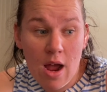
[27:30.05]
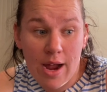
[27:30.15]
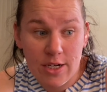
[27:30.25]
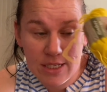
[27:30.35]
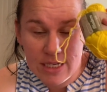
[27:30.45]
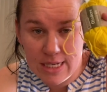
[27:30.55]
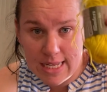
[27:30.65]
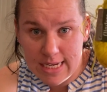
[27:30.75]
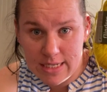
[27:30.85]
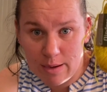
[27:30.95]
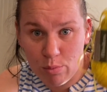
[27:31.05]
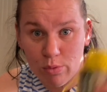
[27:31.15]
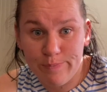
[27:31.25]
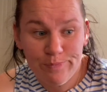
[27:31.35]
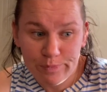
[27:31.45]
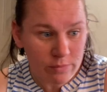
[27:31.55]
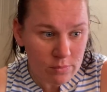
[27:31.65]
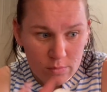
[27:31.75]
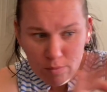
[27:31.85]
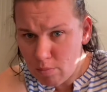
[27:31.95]
I just did these double
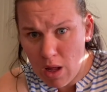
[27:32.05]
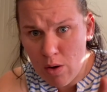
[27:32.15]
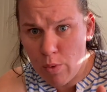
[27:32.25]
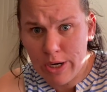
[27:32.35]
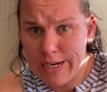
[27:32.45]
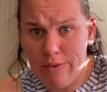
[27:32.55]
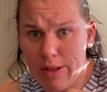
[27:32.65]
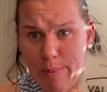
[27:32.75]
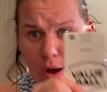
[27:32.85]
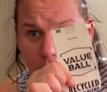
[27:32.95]
and it worked out really well.